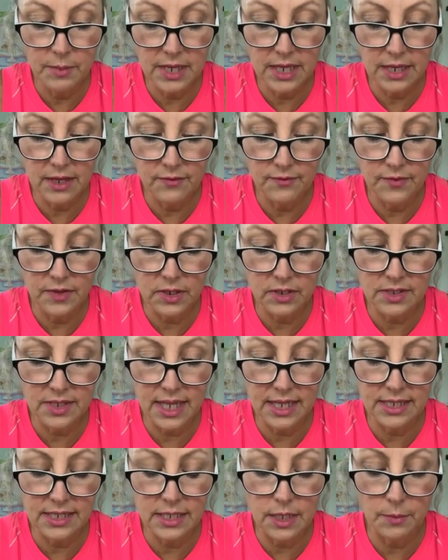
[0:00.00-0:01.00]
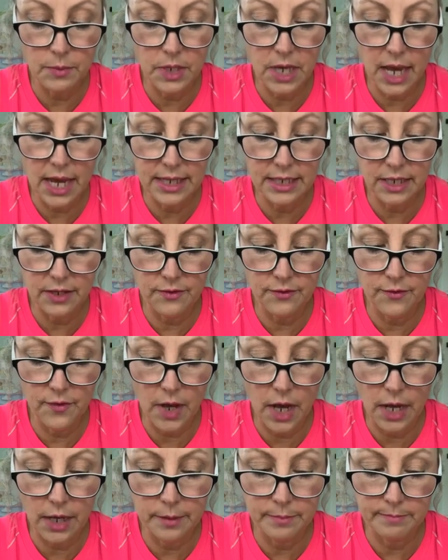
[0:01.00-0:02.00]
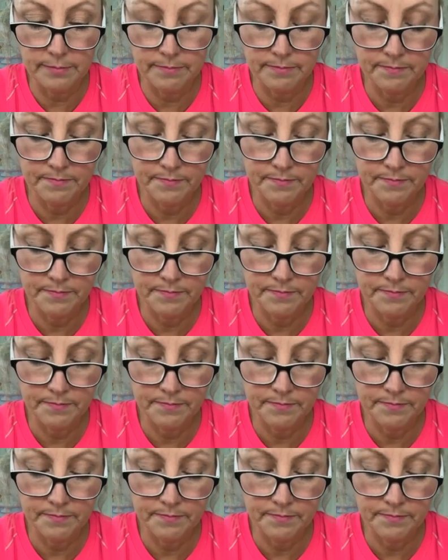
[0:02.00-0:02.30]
to me it feels like some kind of